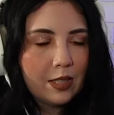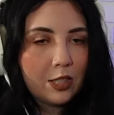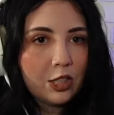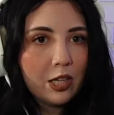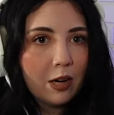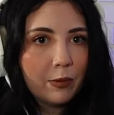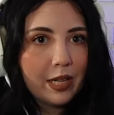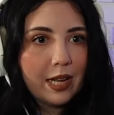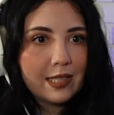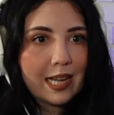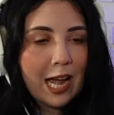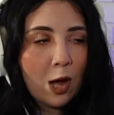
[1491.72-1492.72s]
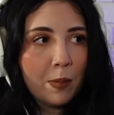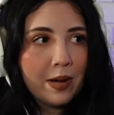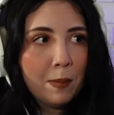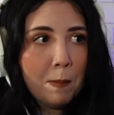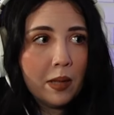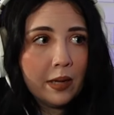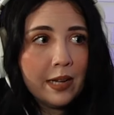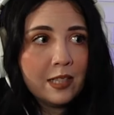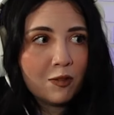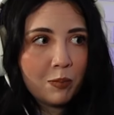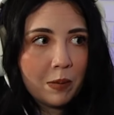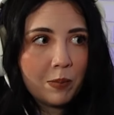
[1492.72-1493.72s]
Does she not realize how many millions
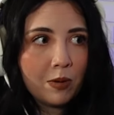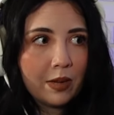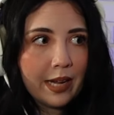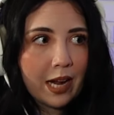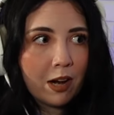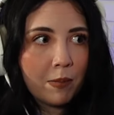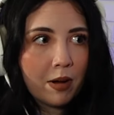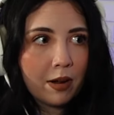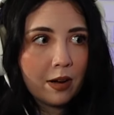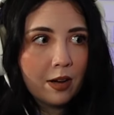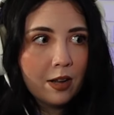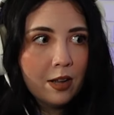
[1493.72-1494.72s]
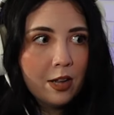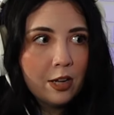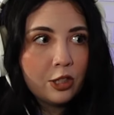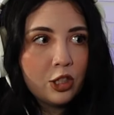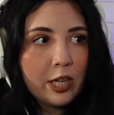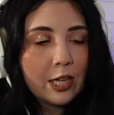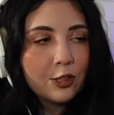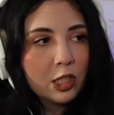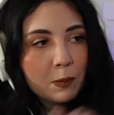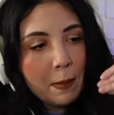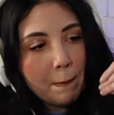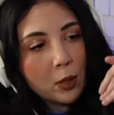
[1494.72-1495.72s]
of people like Harry Potter? She has just
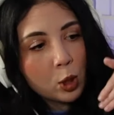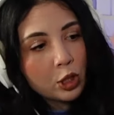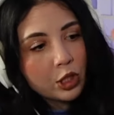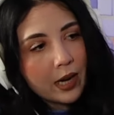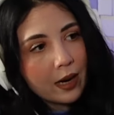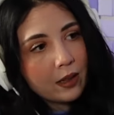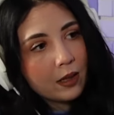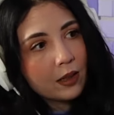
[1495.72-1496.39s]
been pushed out of the